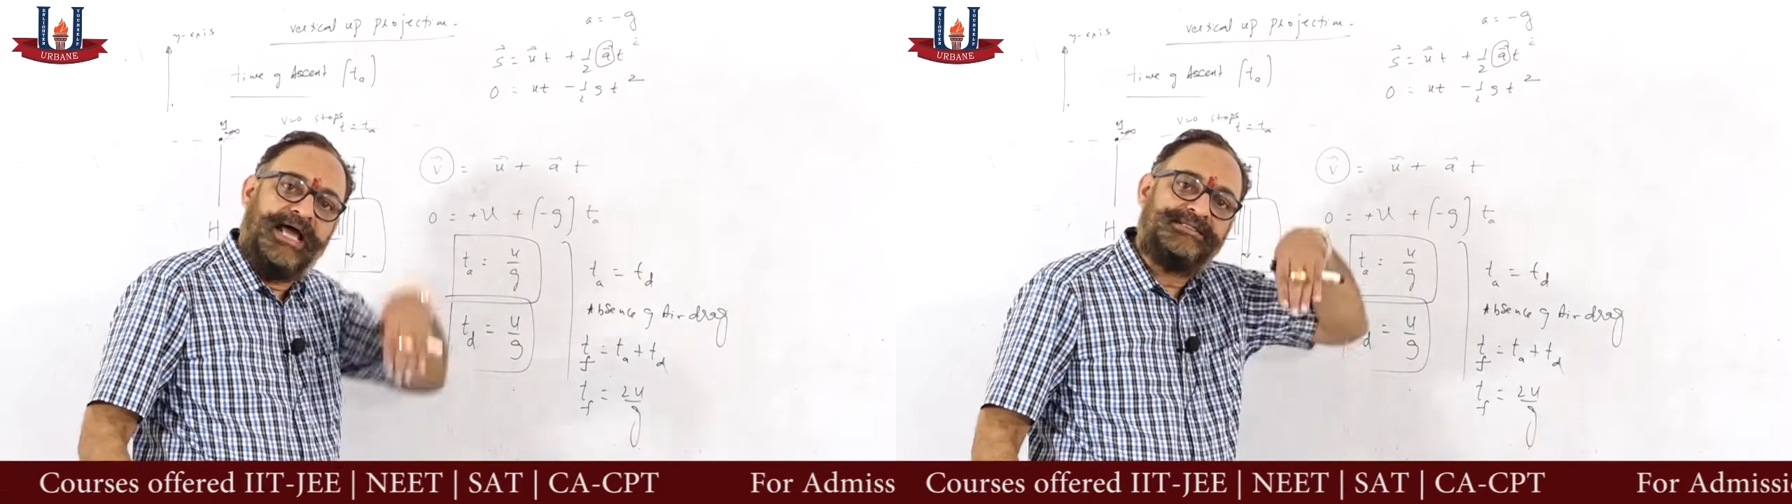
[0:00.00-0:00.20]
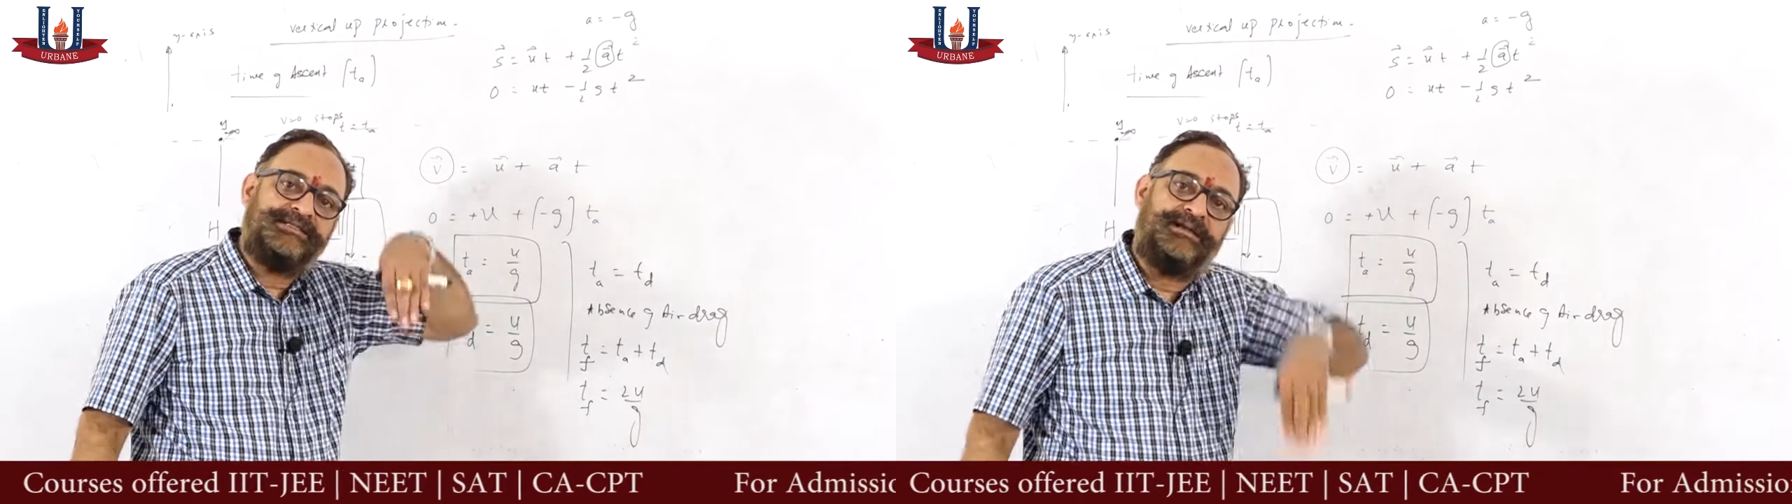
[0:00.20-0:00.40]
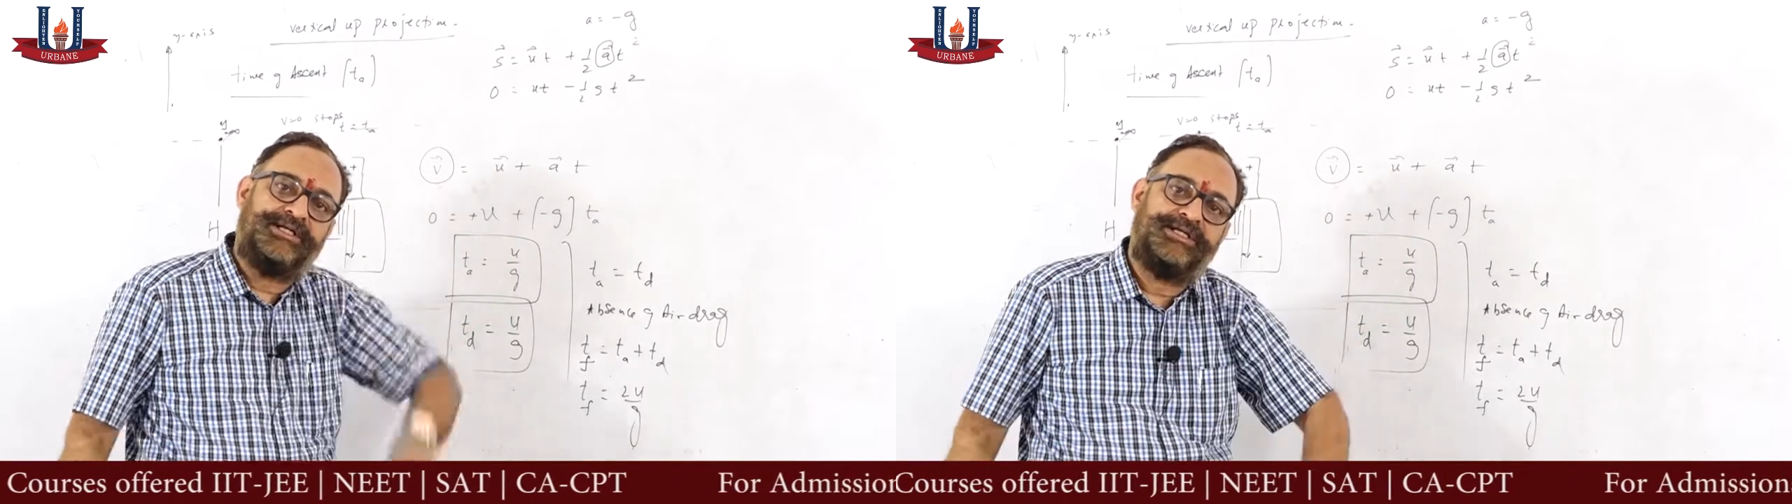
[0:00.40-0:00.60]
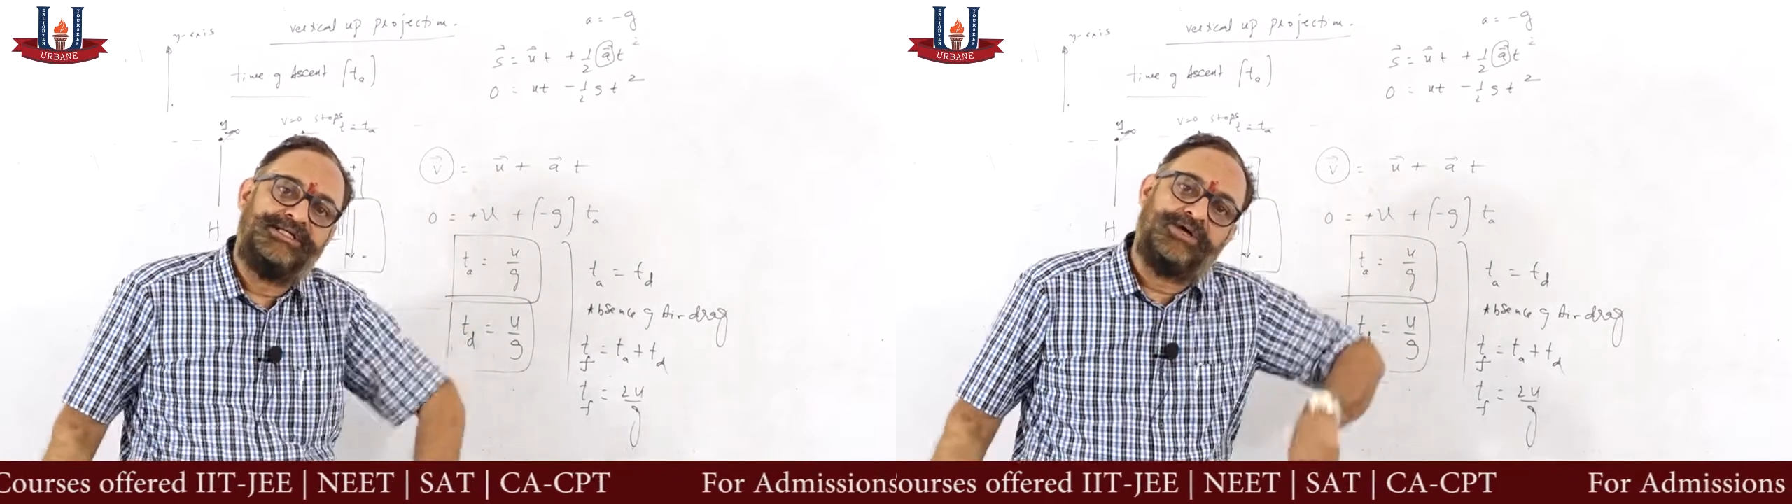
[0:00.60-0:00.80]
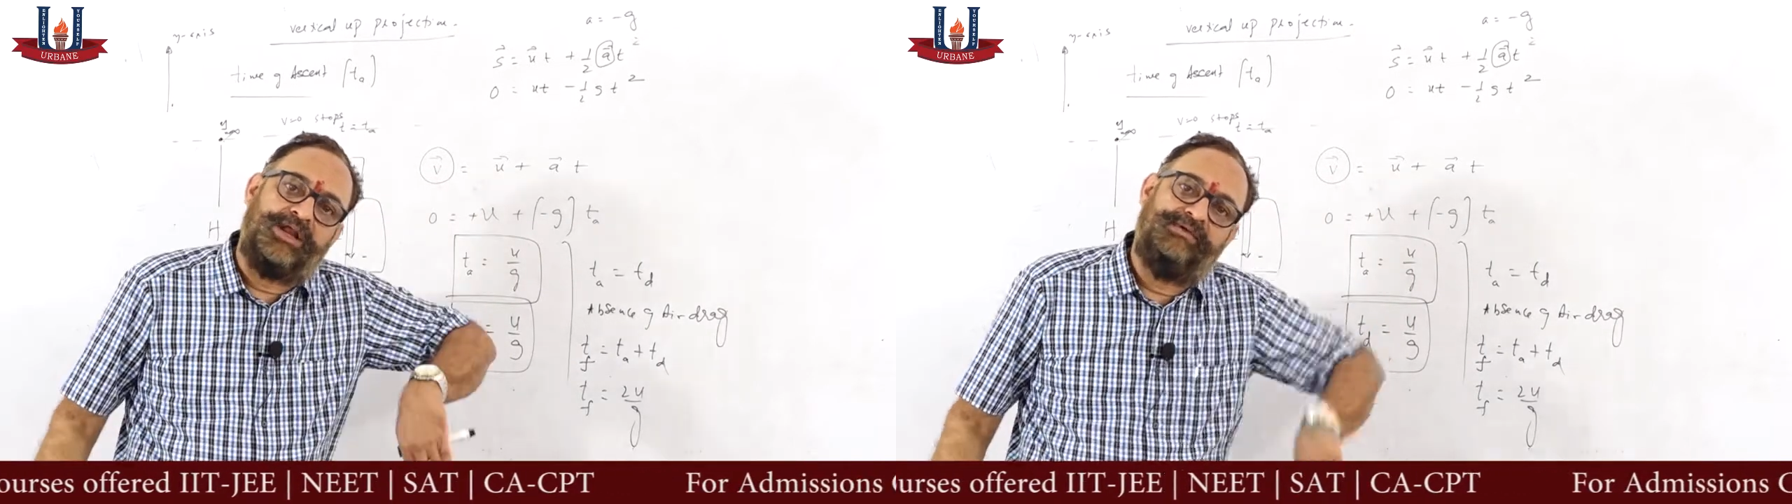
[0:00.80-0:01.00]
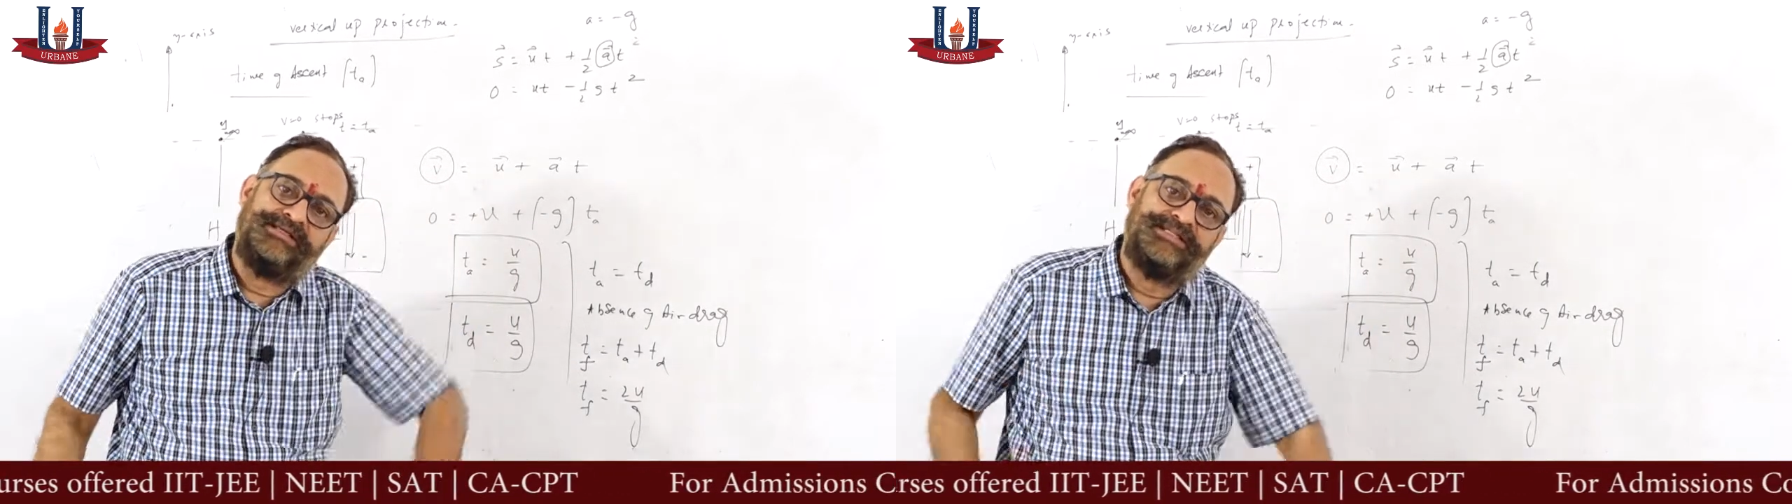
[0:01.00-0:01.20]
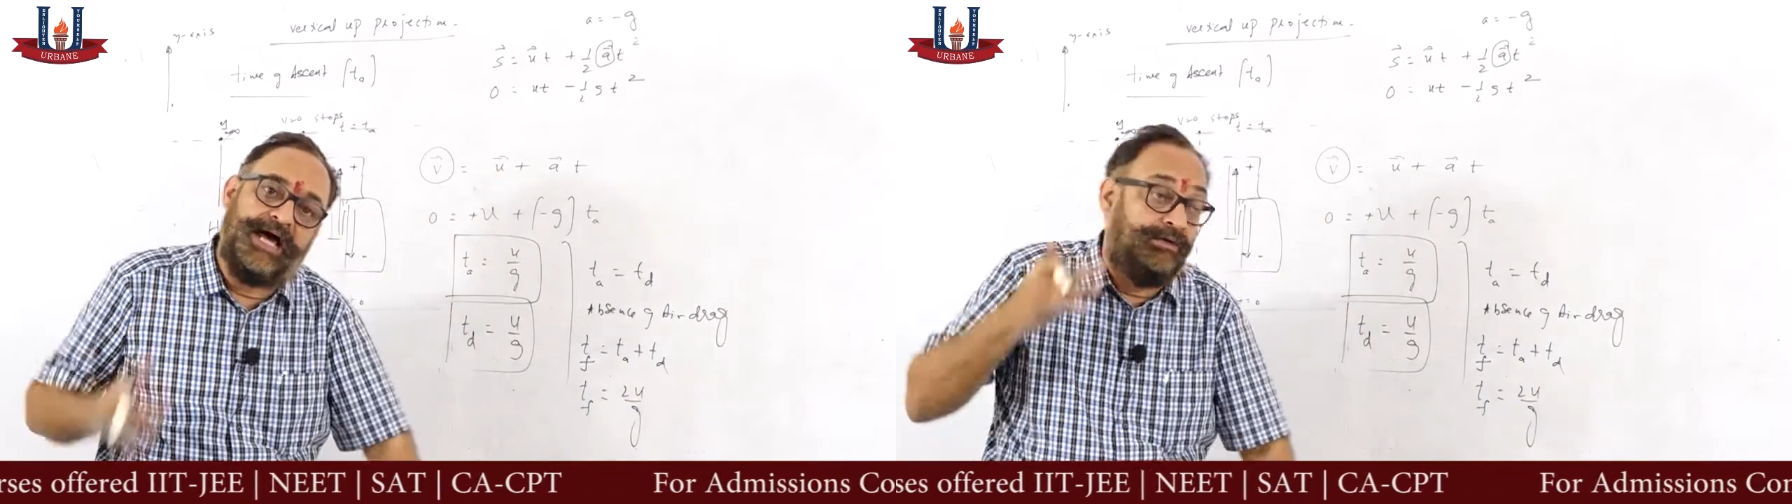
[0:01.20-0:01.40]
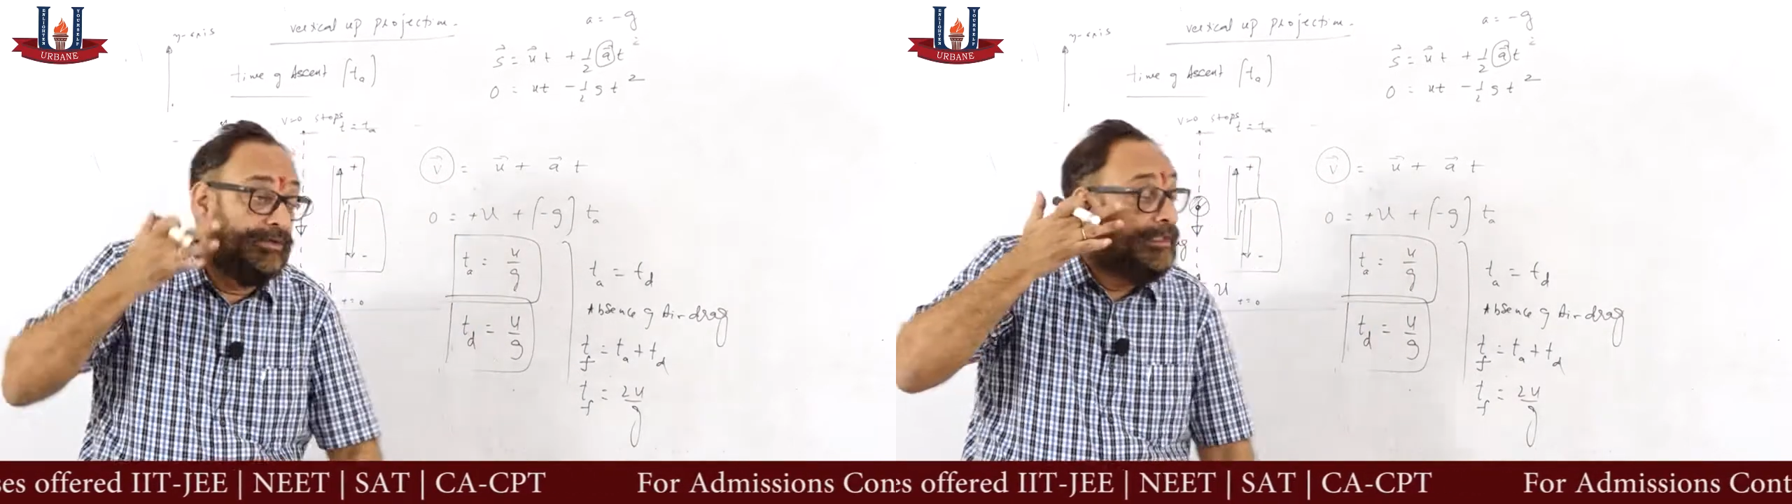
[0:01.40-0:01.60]
acceleration is always
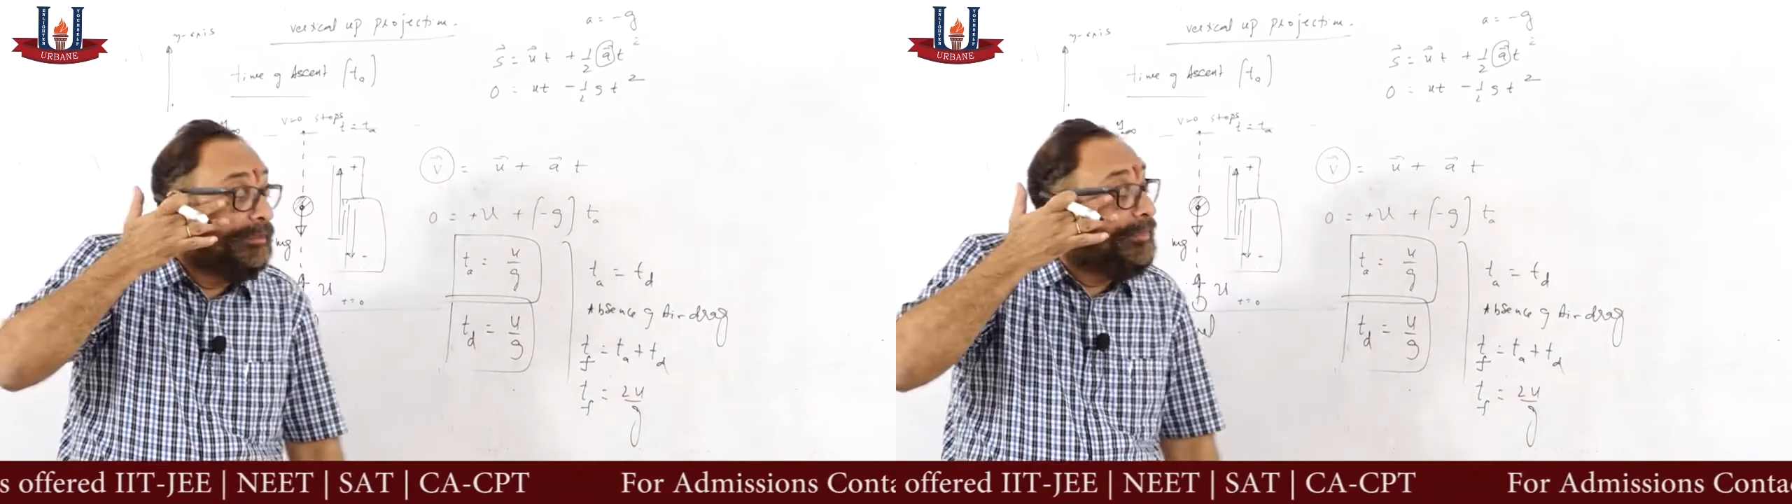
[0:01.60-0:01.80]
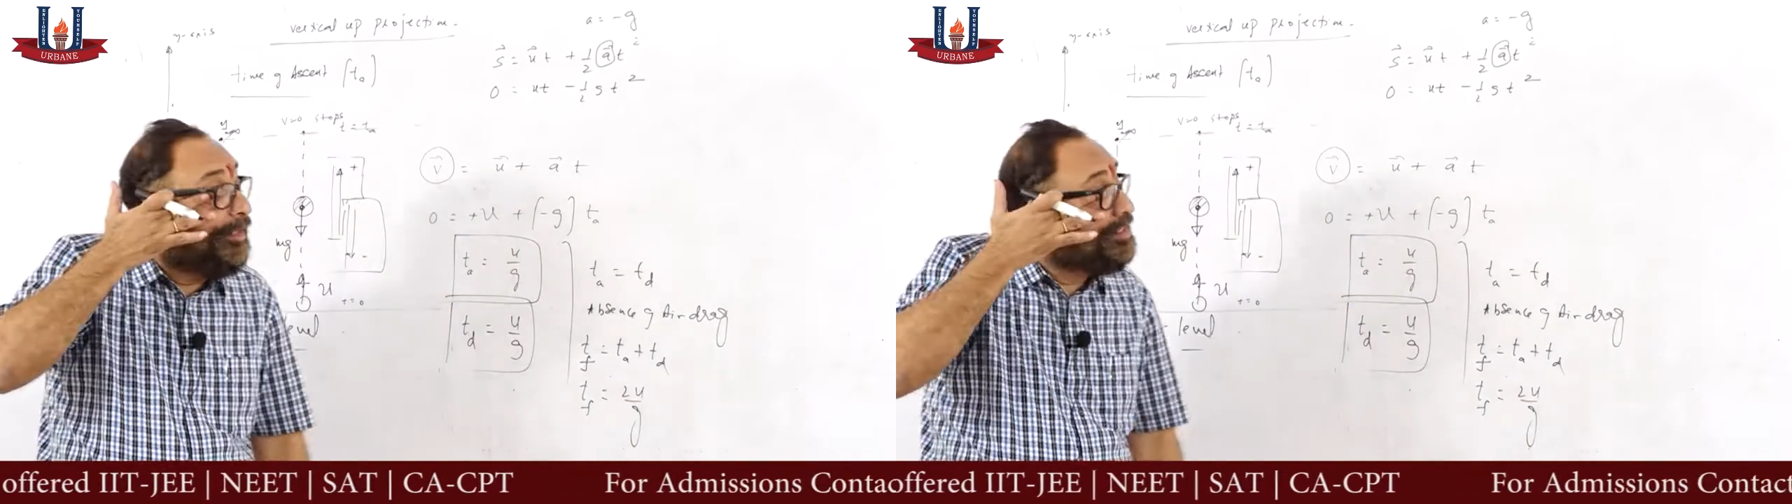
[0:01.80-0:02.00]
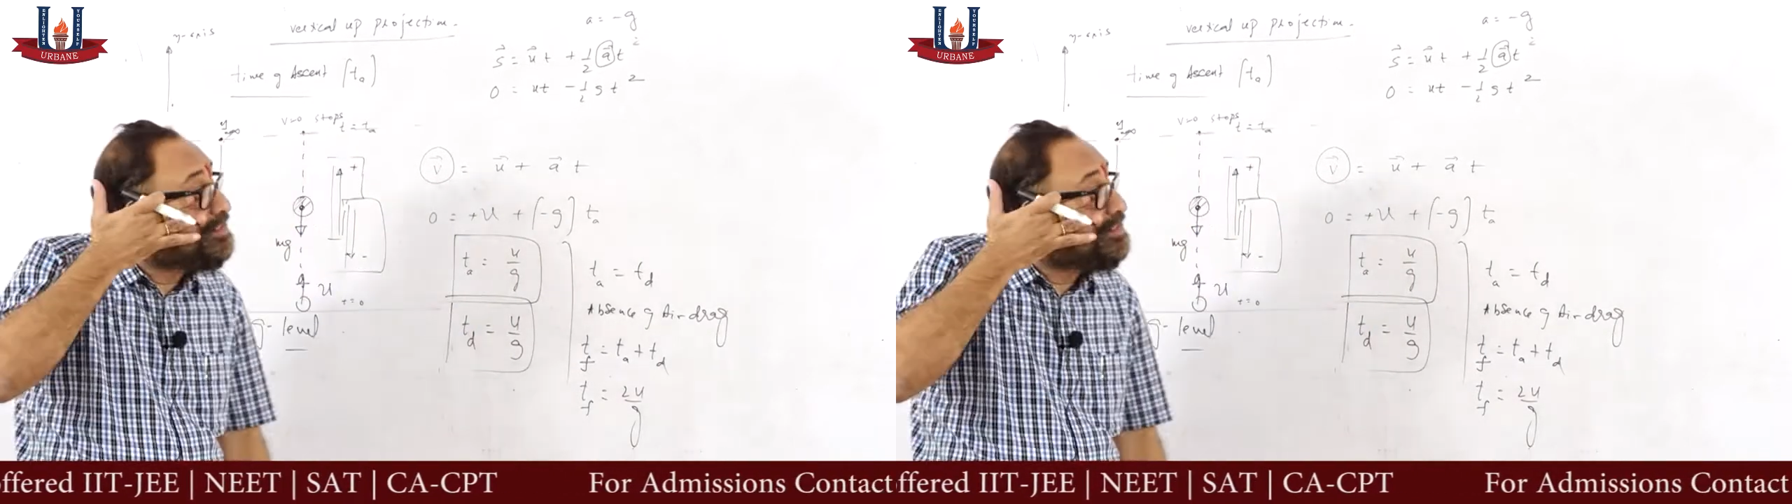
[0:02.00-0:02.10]
down because